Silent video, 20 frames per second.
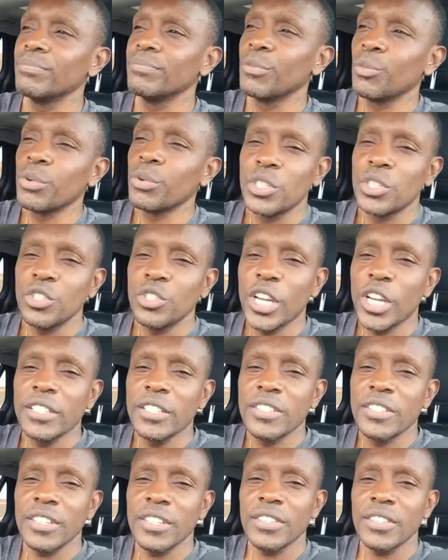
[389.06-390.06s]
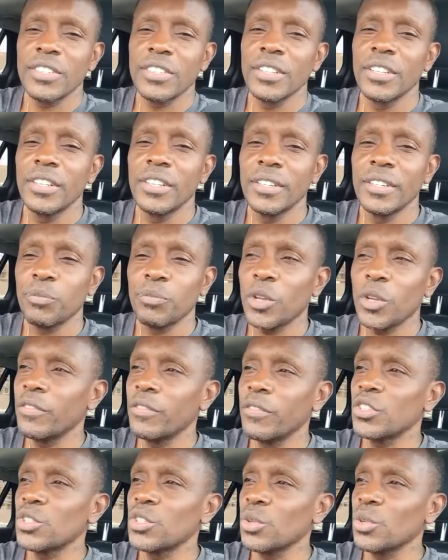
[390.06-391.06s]
was the genesis of
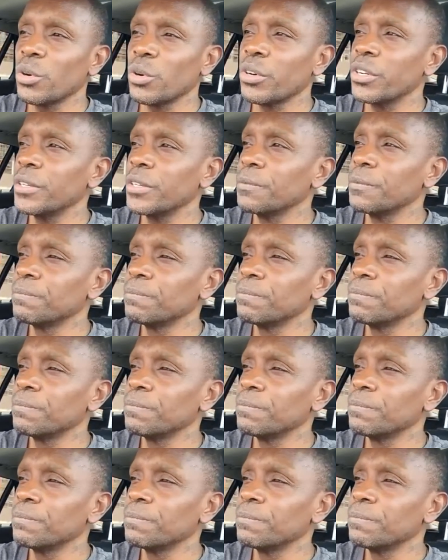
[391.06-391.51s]
the story.